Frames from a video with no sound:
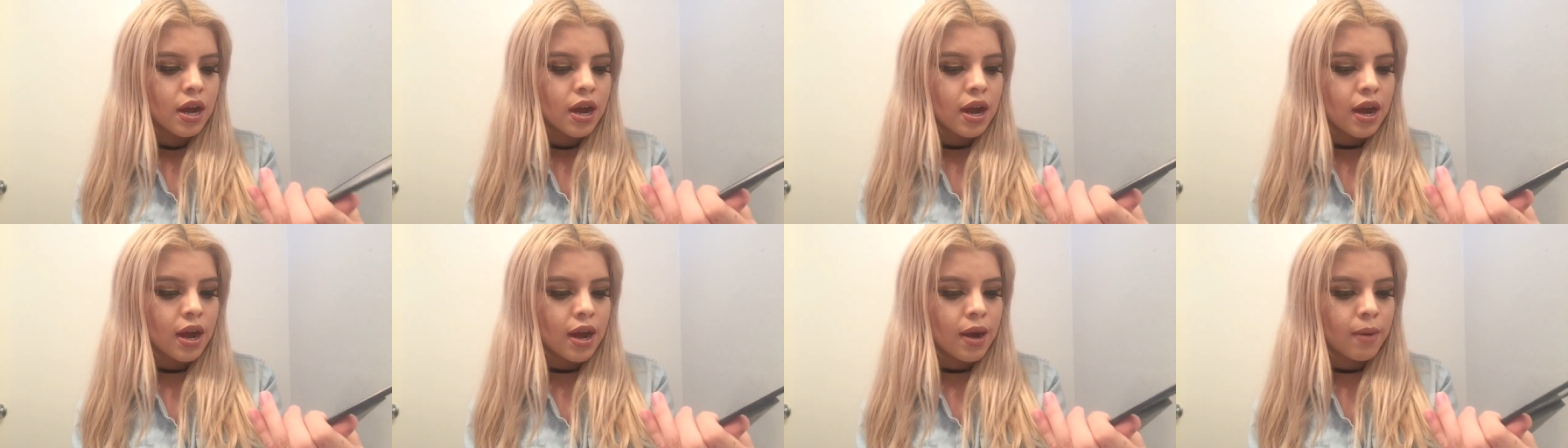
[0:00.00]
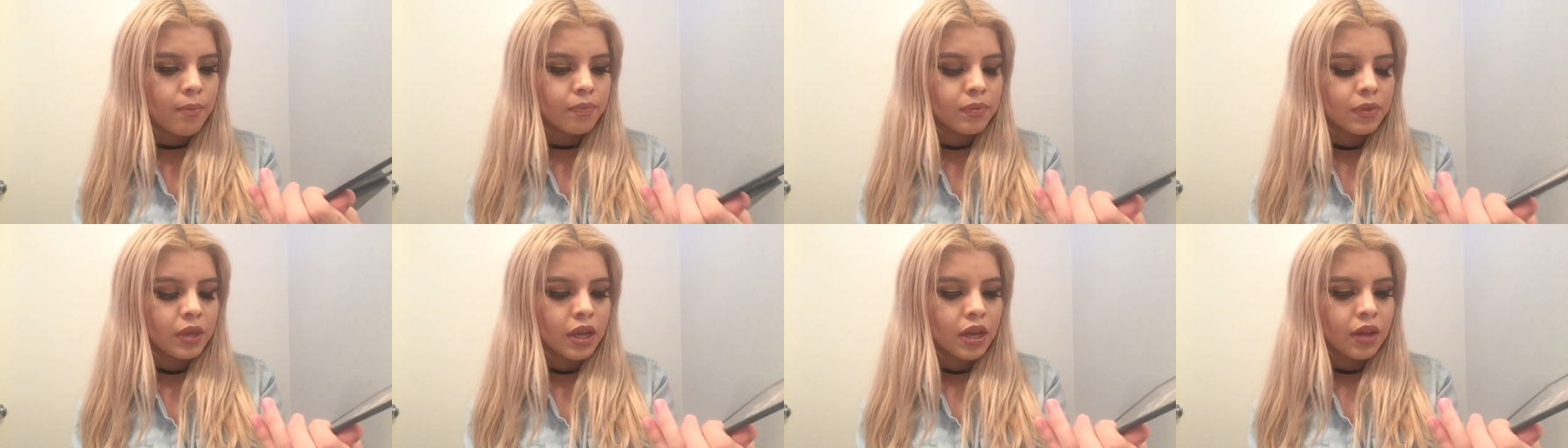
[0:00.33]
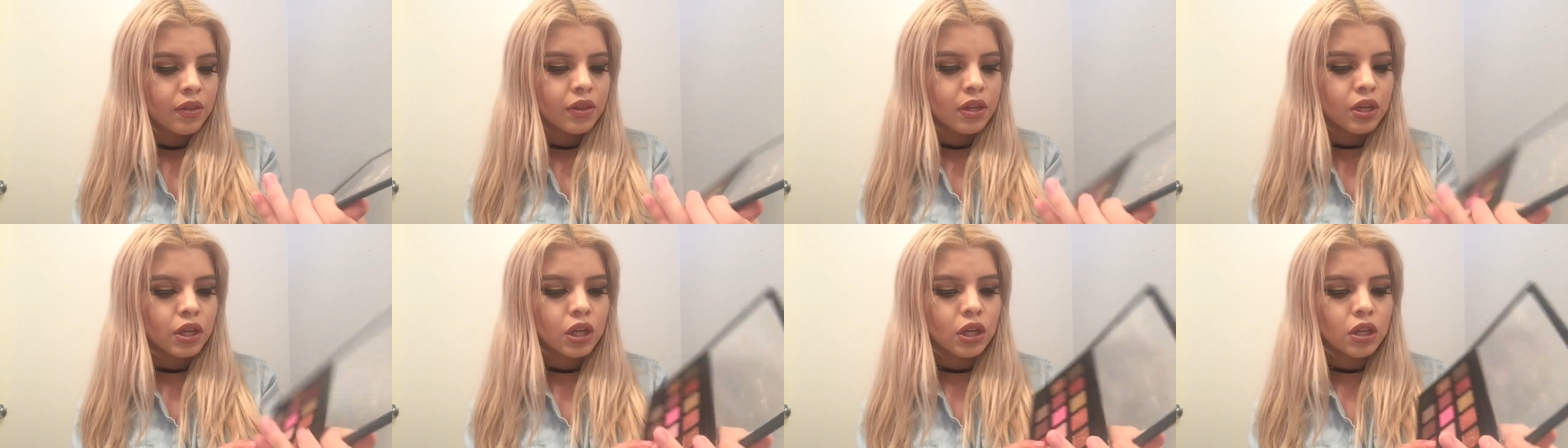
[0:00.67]

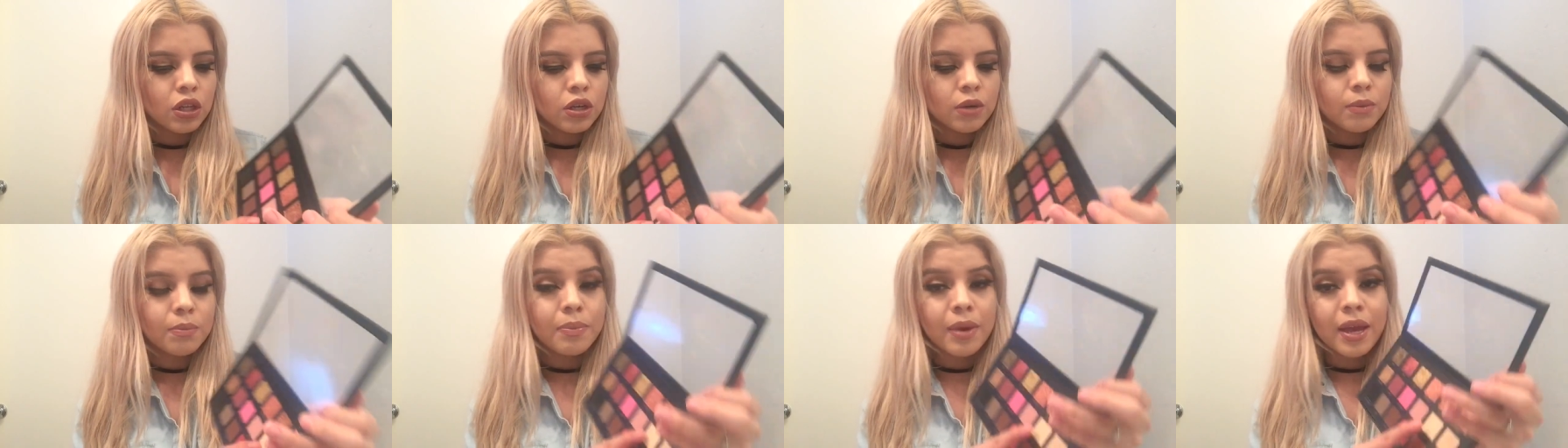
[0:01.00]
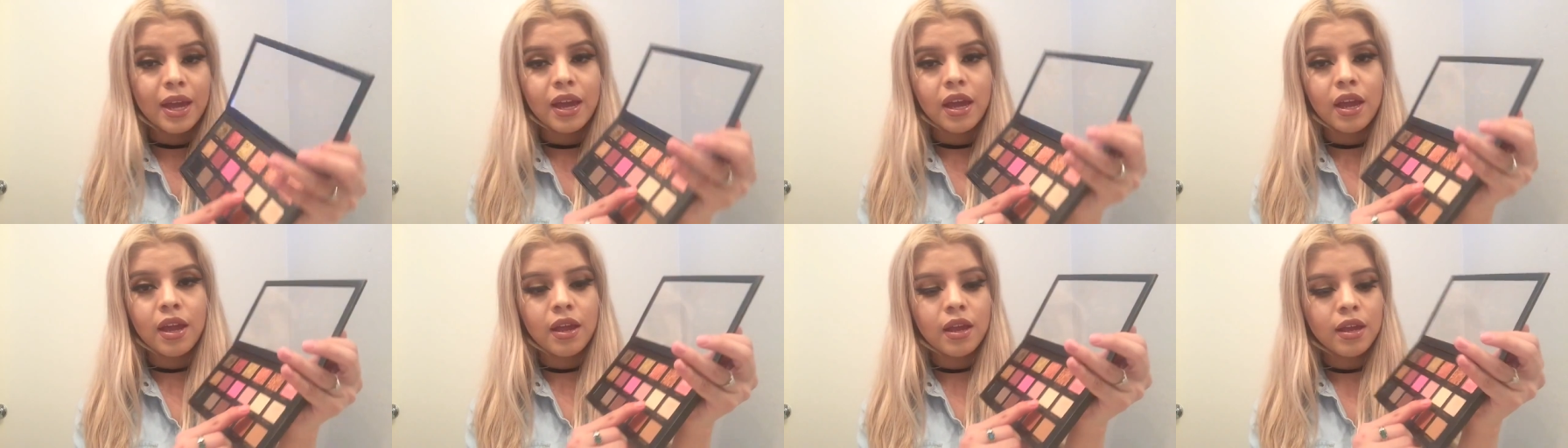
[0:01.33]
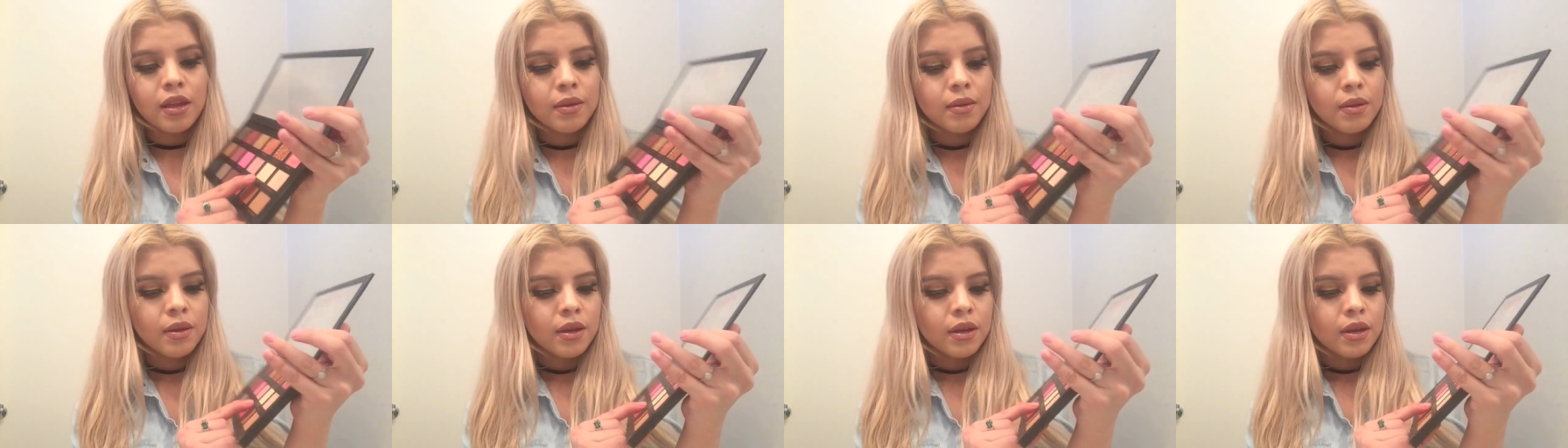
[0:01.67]
The color
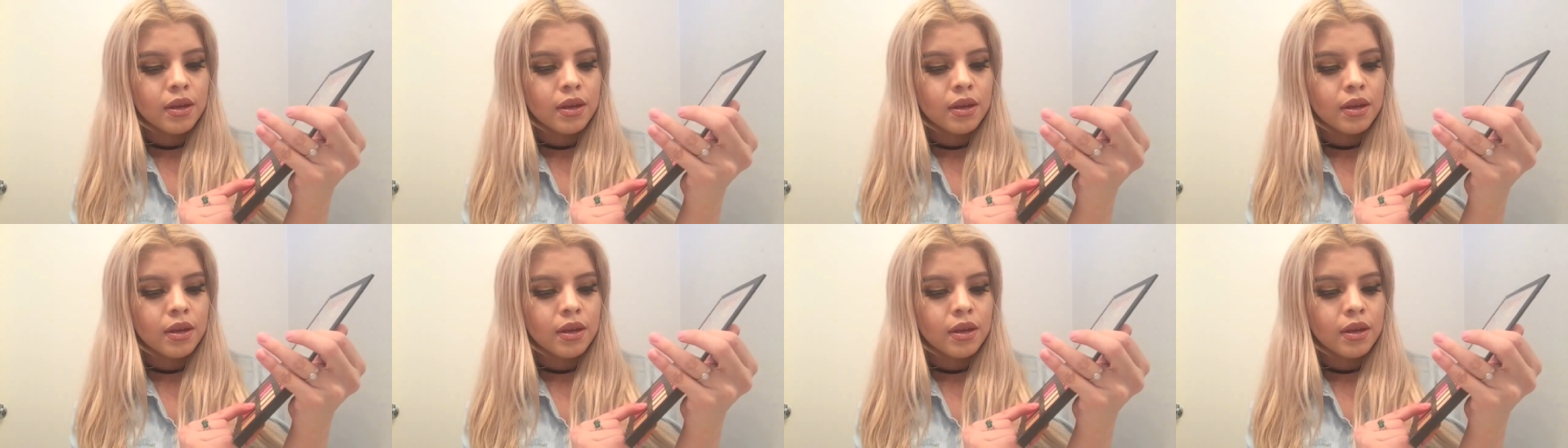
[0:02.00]
bay,